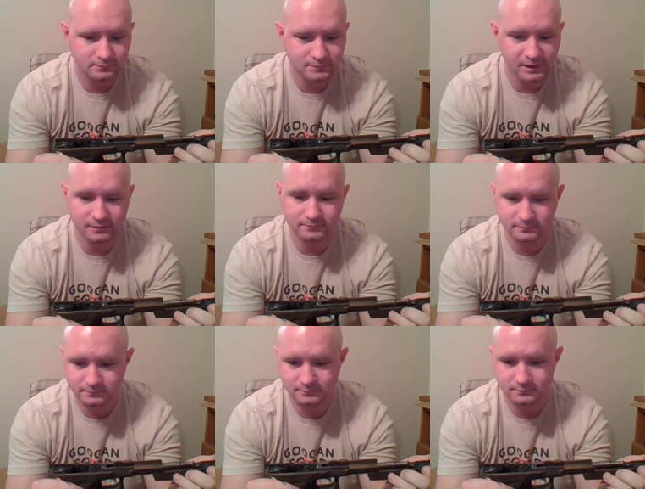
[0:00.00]
yeah.
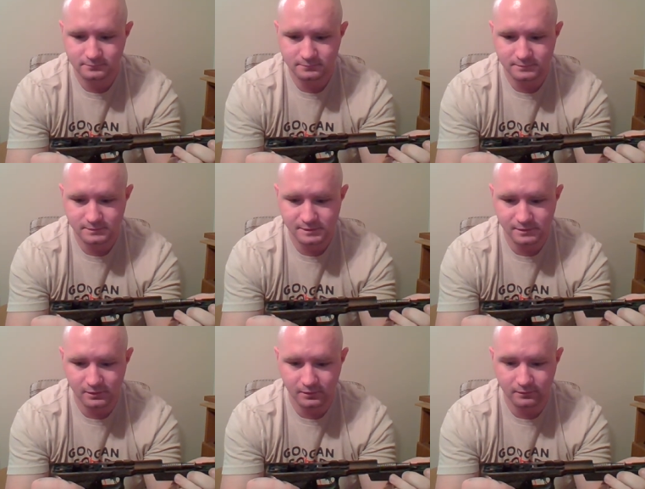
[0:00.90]

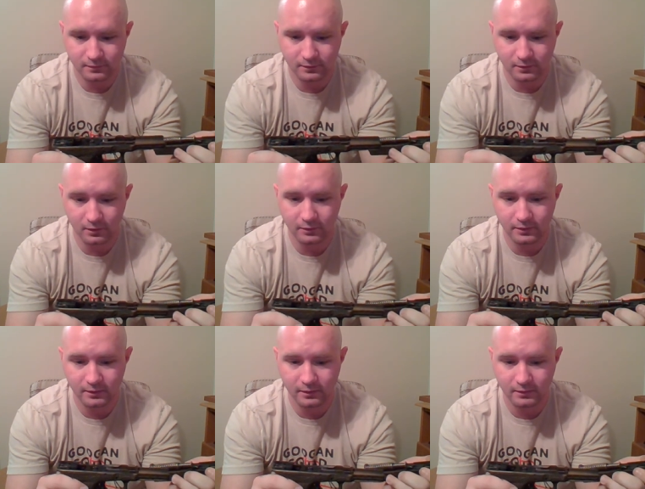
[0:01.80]
So for all
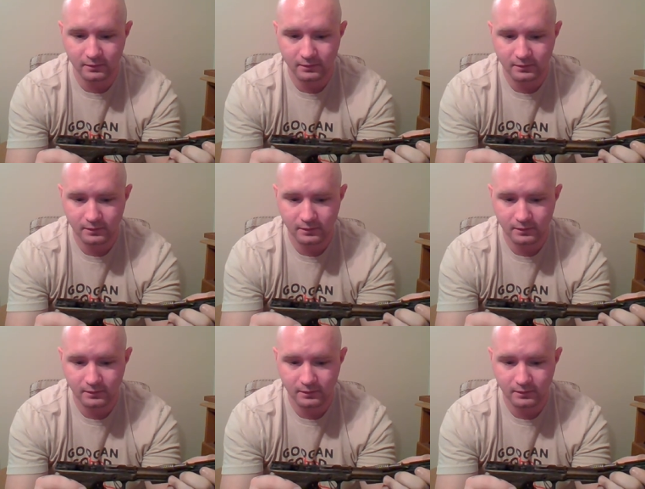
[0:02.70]
the